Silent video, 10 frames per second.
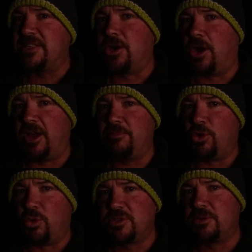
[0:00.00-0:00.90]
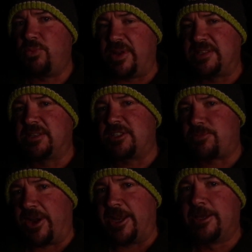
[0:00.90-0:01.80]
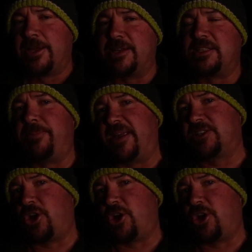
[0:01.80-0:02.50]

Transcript: time, autumn, winter, spring is the best